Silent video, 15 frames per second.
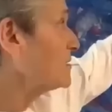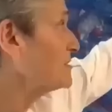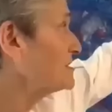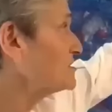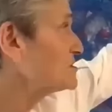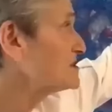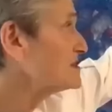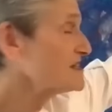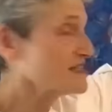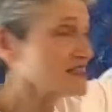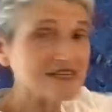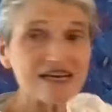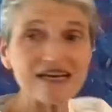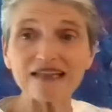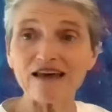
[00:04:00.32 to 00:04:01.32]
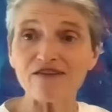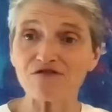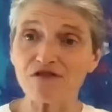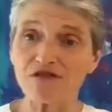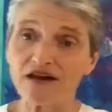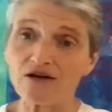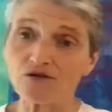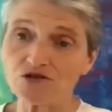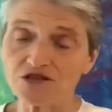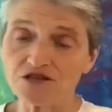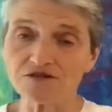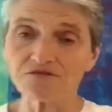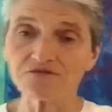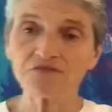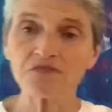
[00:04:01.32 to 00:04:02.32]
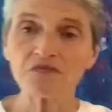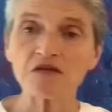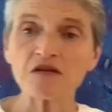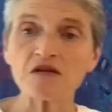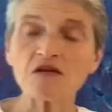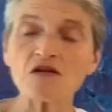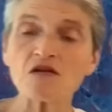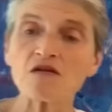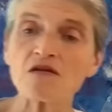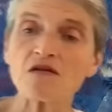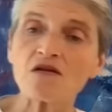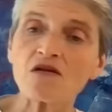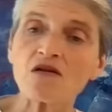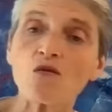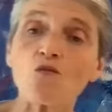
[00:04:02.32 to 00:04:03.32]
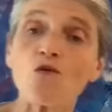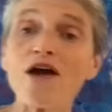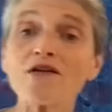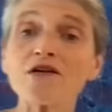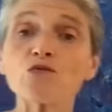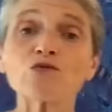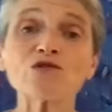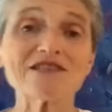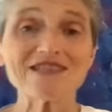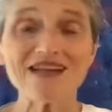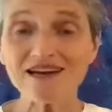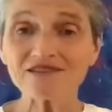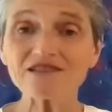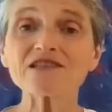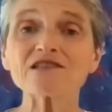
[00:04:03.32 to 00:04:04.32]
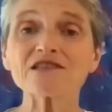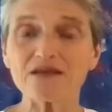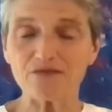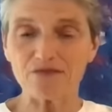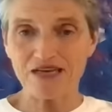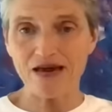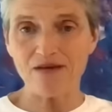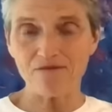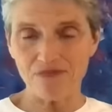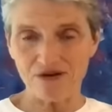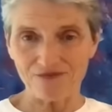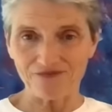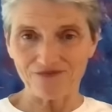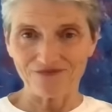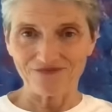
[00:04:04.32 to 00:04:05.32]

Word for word: come into this 11th house, where it will stay until September.